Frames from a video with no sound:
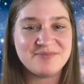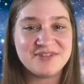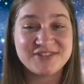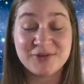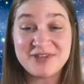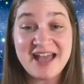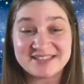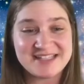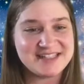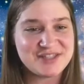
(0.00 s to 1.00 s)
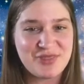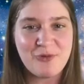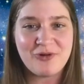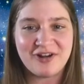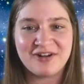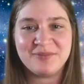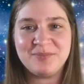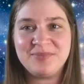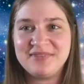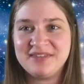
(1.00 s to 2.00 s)
So yes, it's Thor.
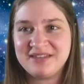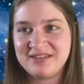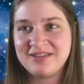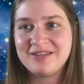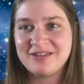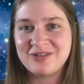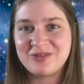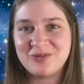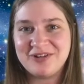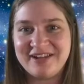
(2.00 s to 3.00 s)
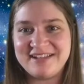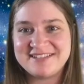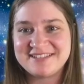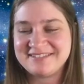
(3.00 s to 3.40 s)
Great.